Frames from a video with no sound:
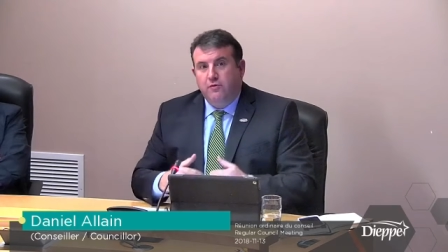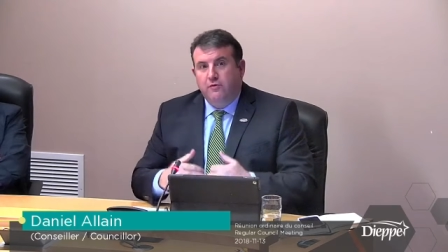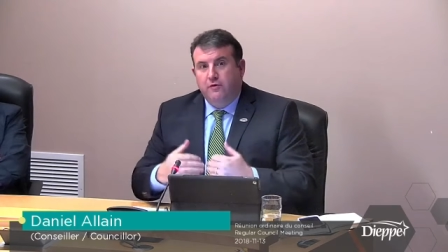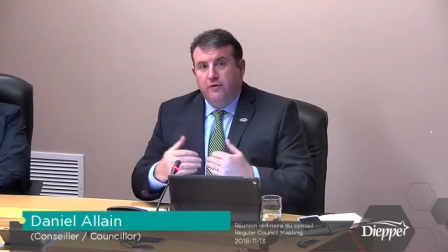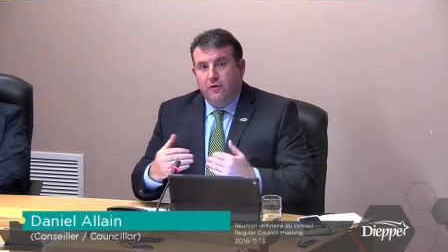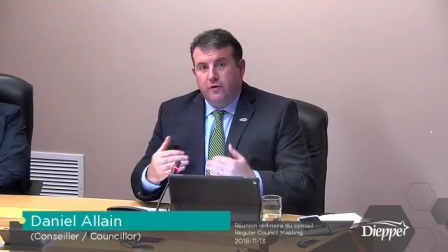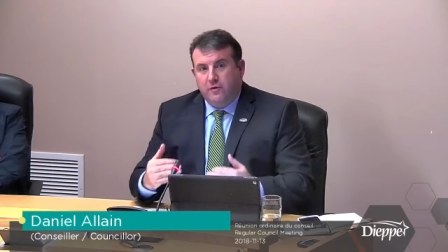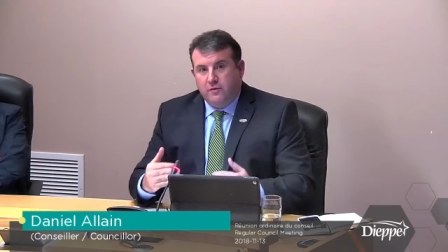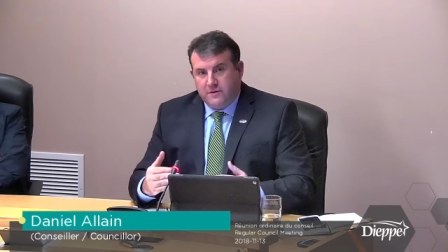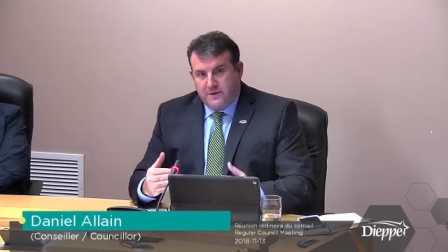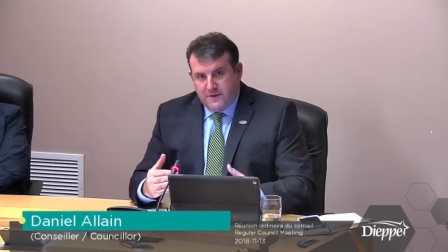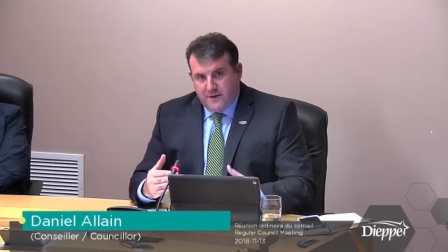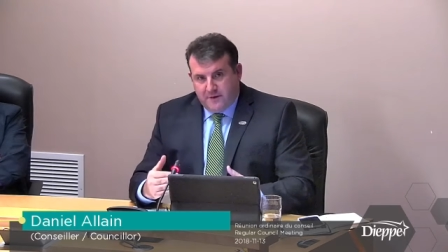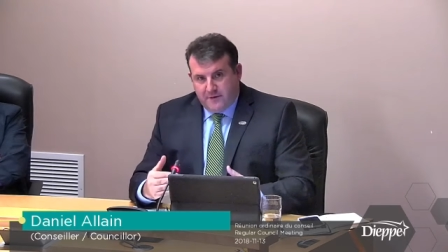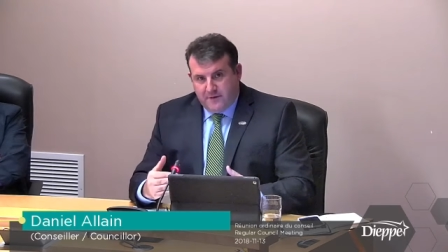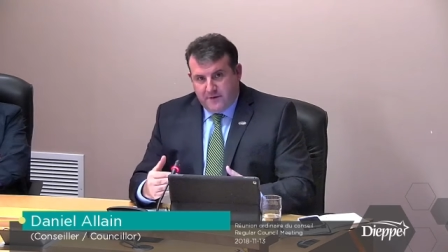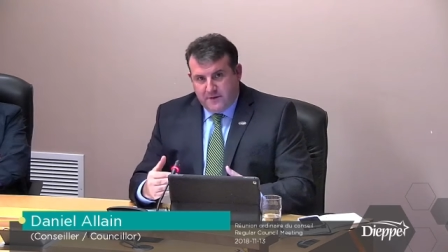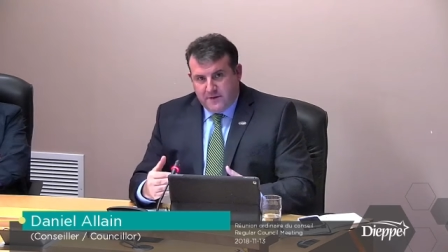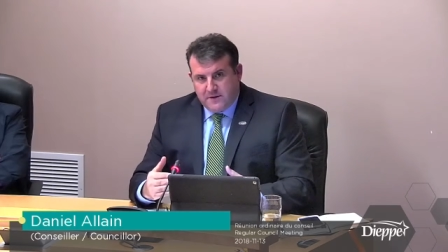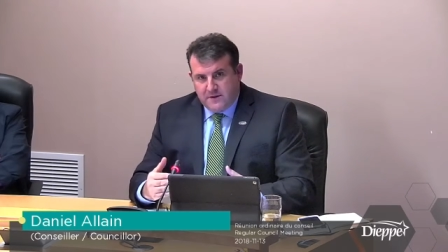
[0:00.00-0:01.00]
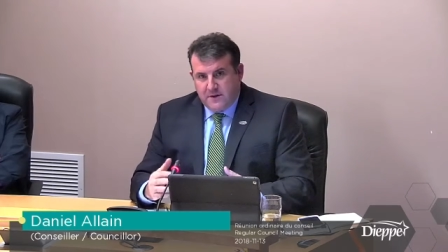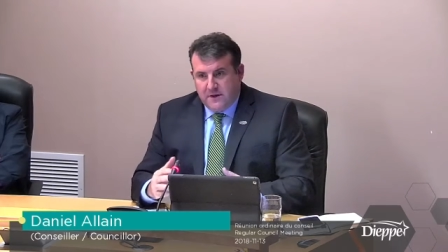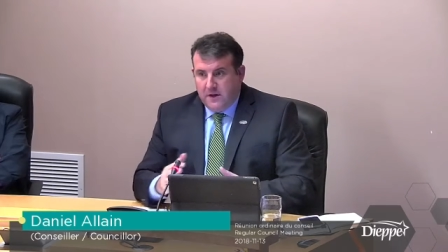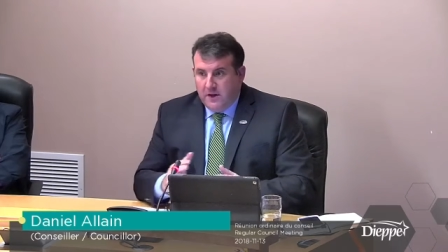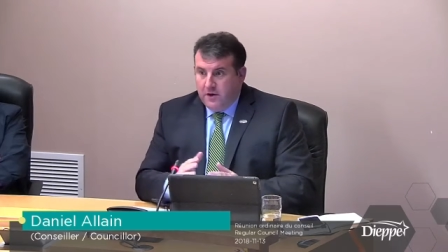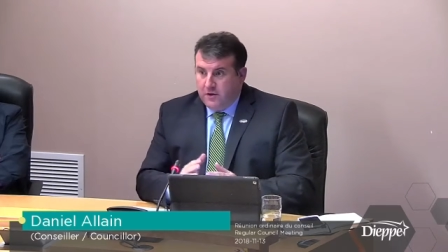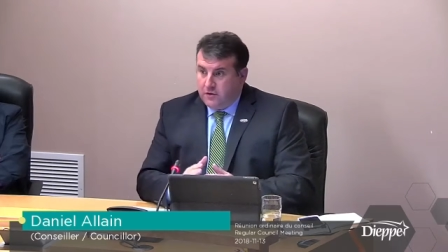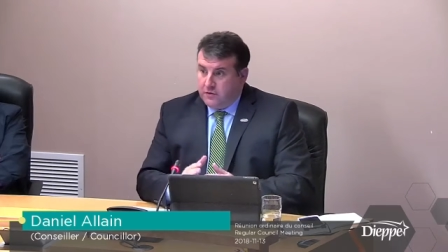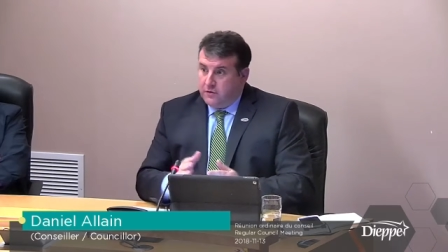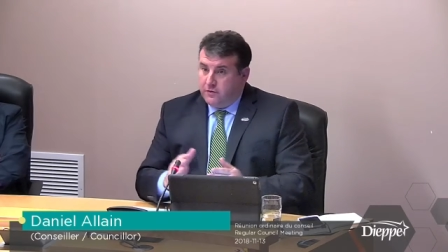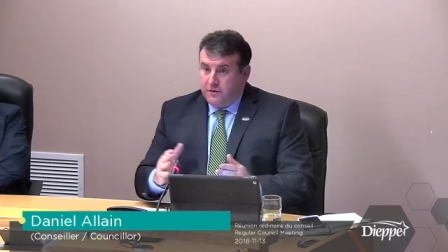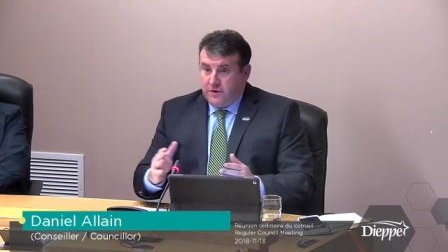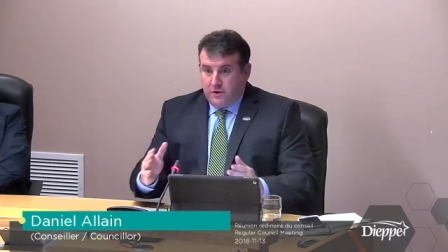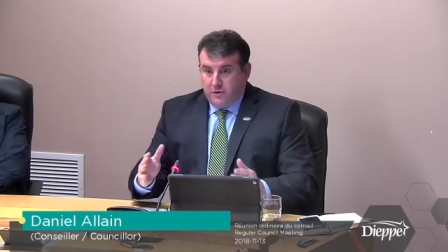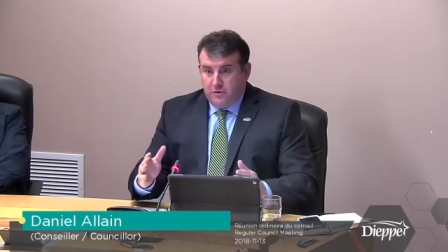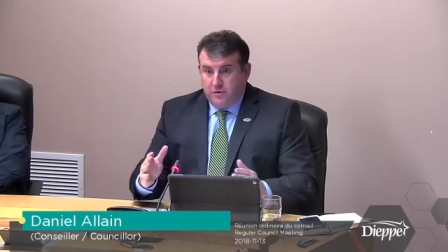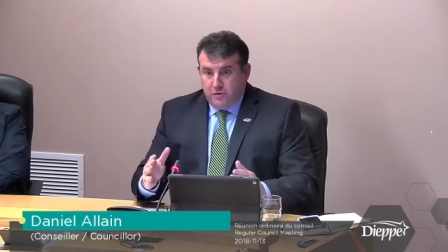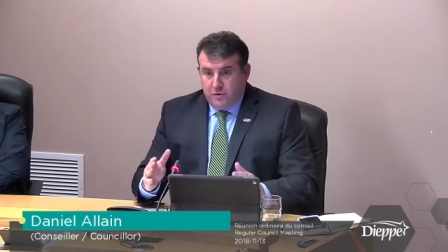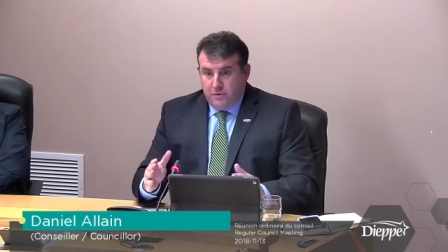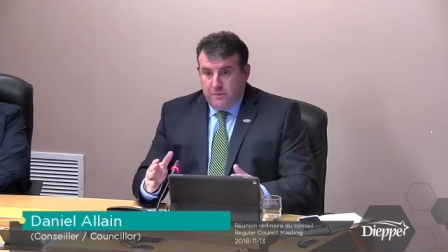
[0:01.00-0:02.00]
to make people aware of
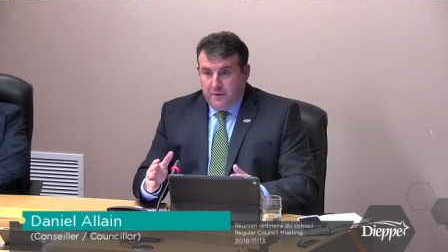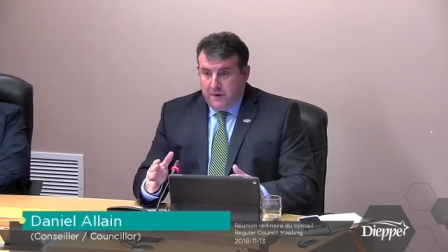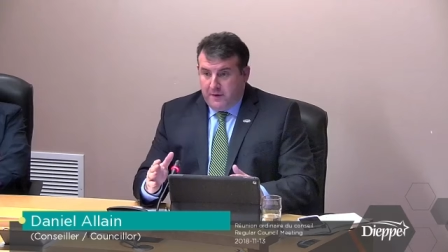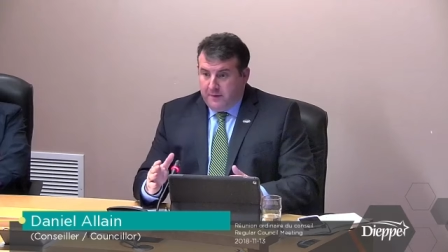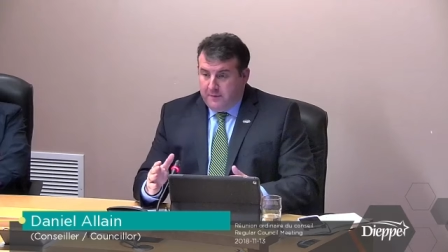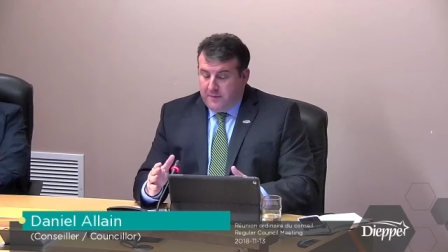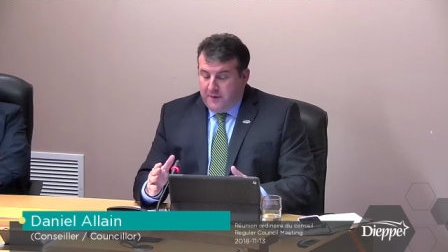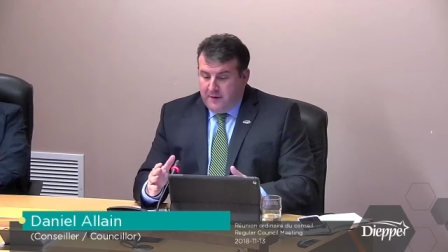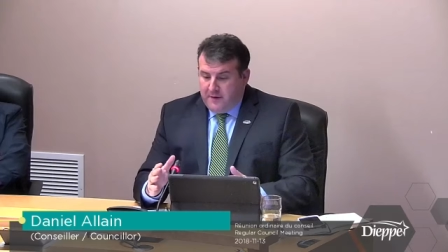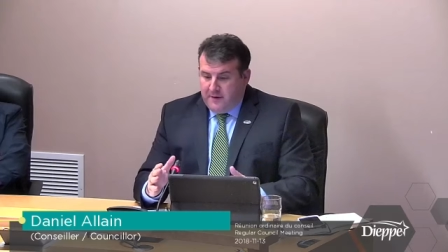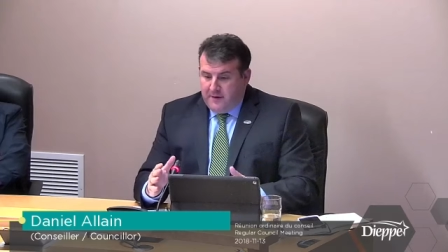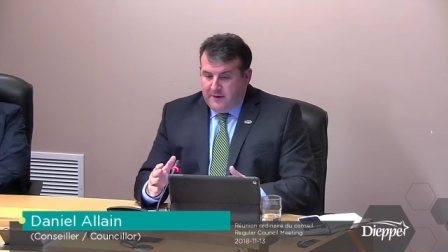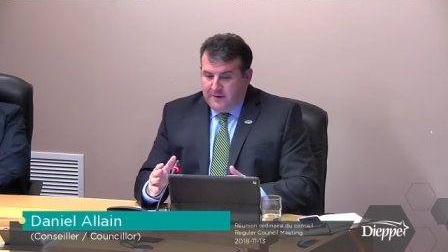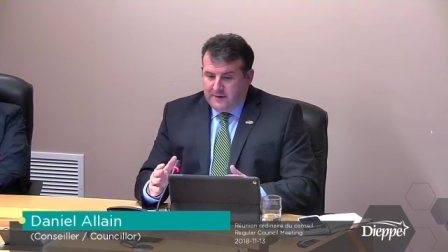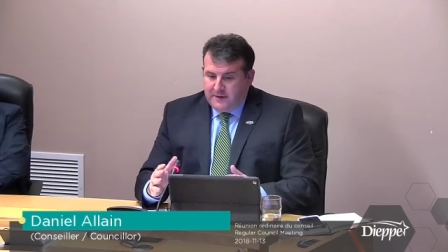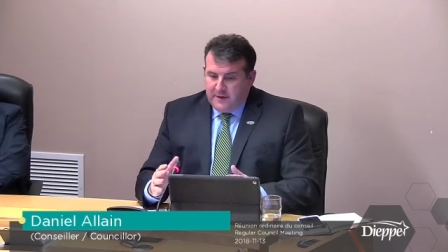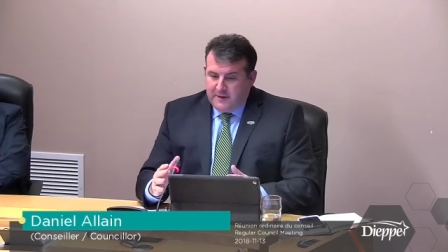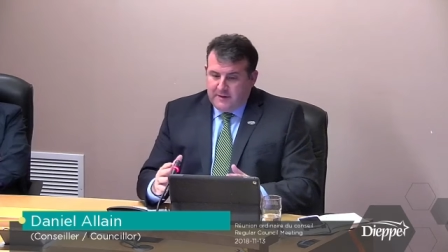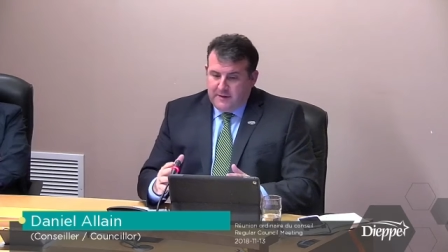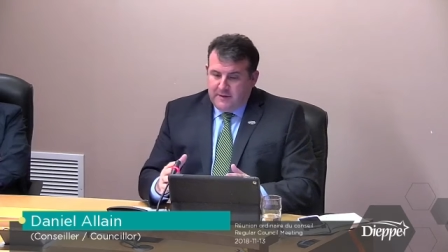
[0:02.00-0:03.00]
the new service?